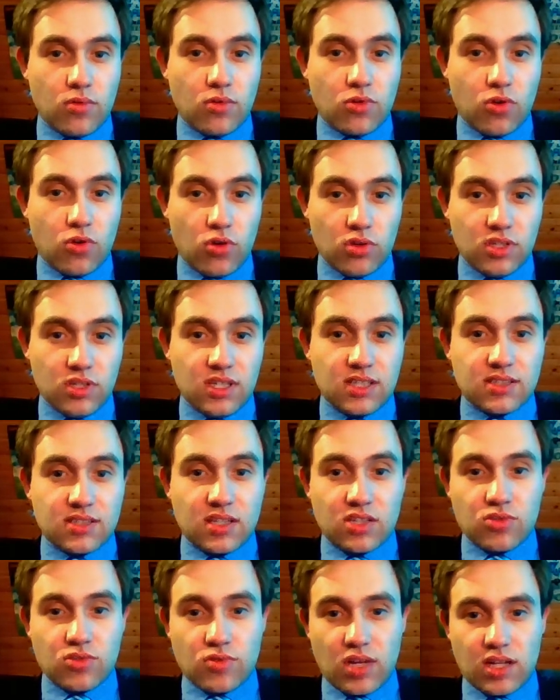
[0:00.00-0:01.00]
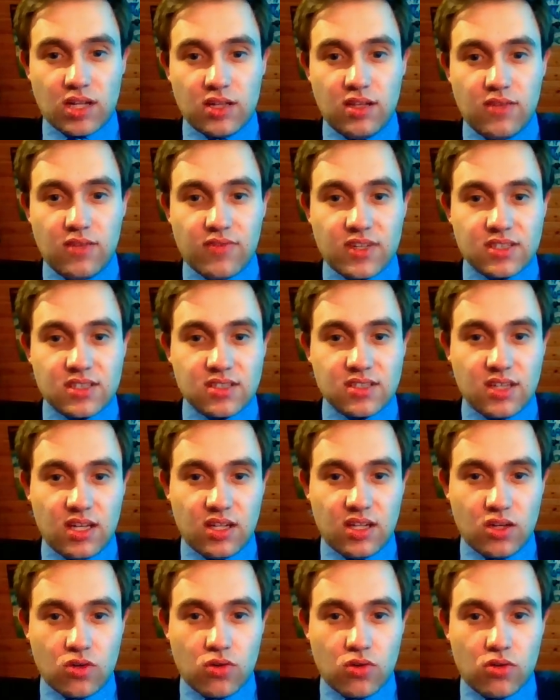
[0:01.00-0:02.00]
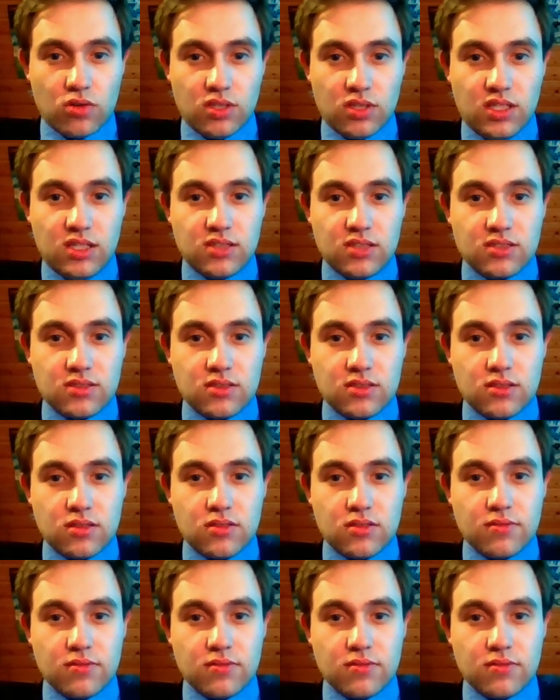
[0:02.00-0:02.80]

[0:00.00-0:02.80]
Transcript: colleagues are directly investigating colleagues.